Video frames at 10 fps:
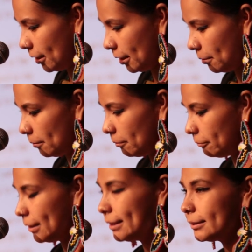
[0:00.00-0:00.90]
in
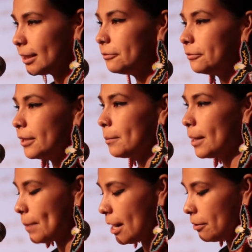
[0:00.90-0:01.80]
rediscovering
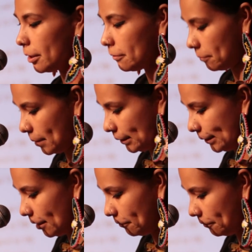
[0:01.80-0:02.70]
my power for
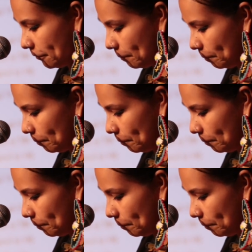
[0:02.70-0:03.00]
myself.